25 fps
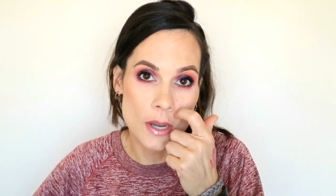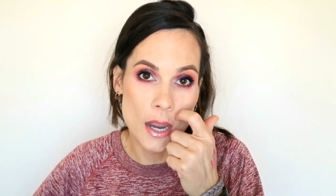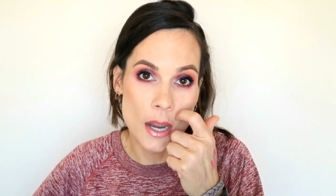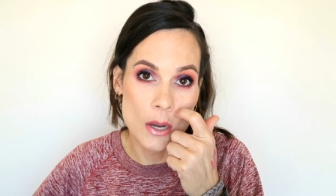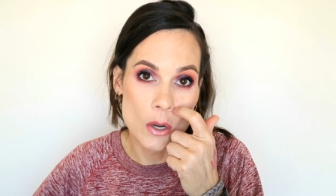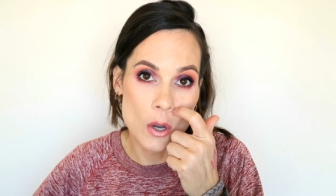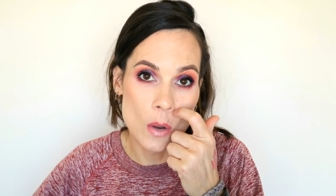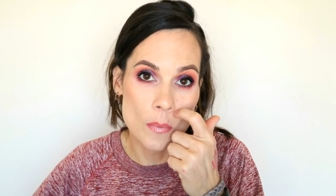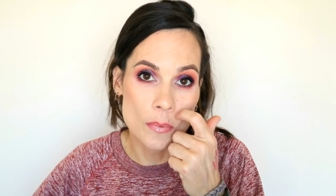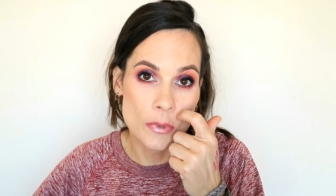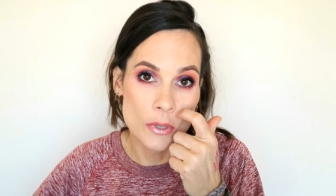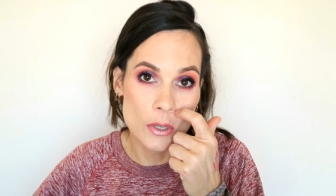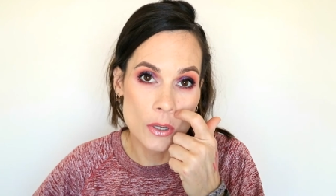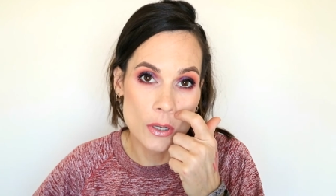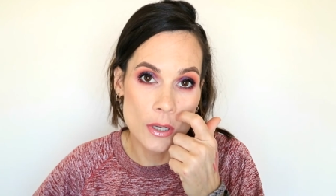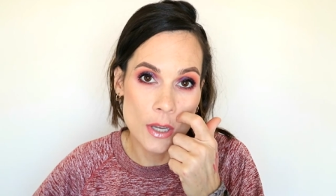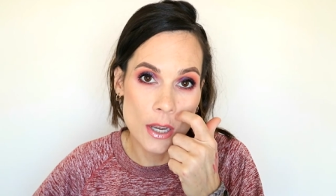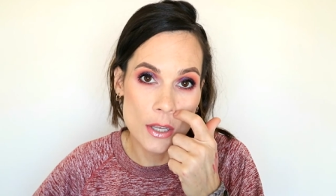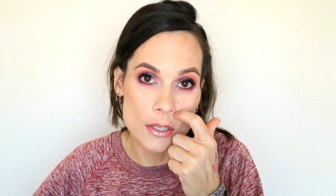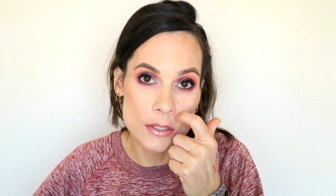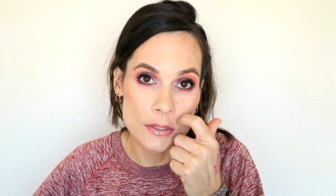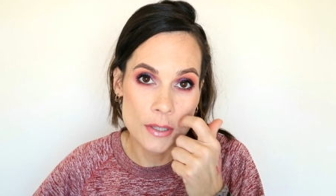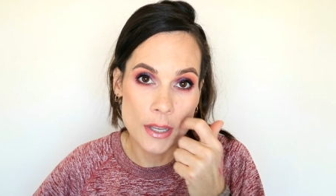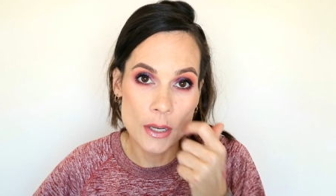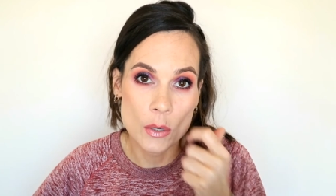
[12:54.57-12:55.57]
I hope that you
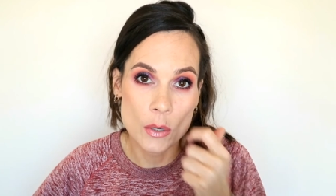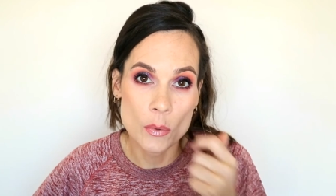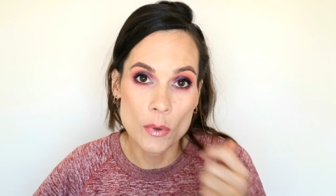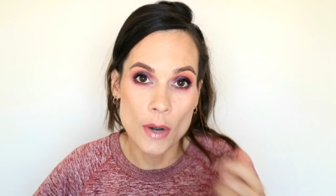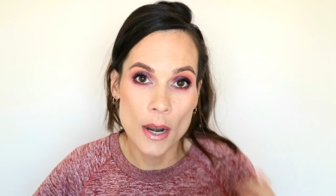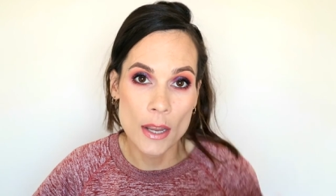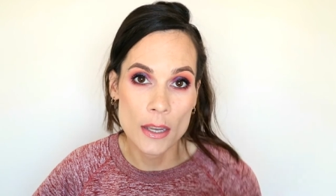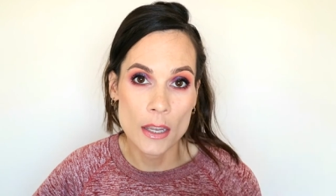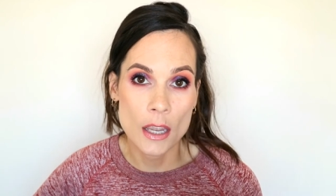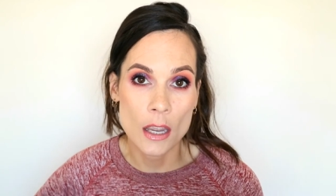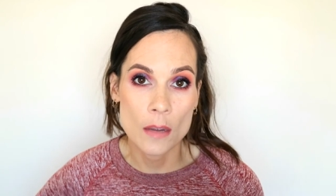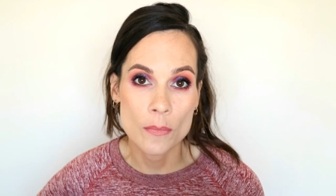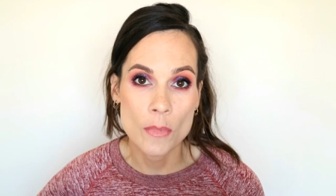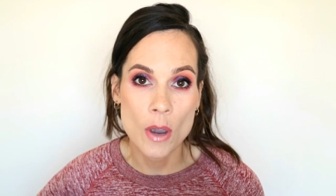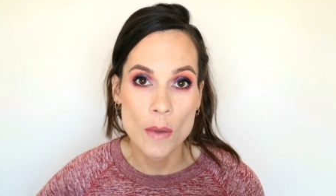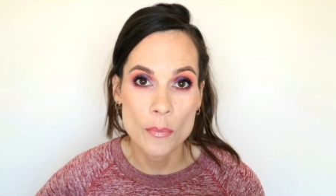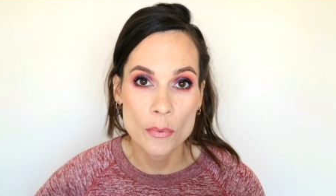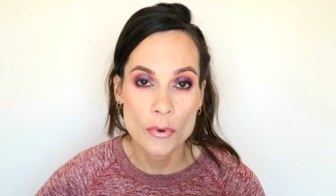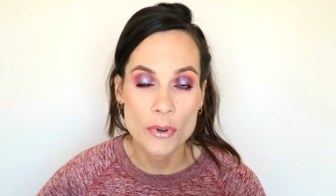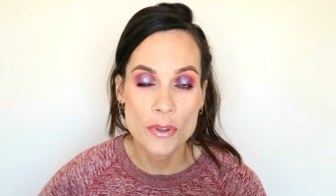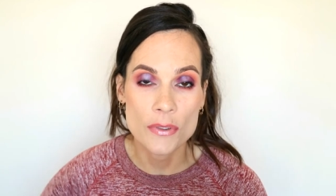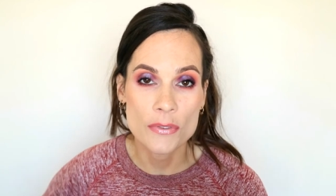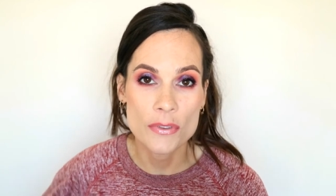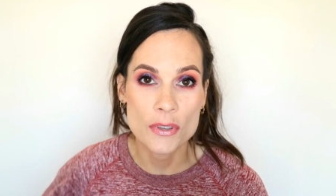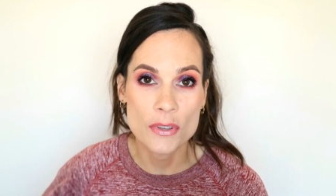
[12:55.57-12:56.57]
guys like what I came up
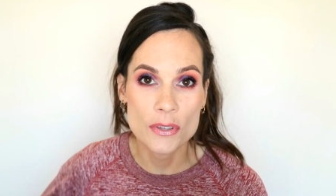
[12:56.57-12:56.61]
with.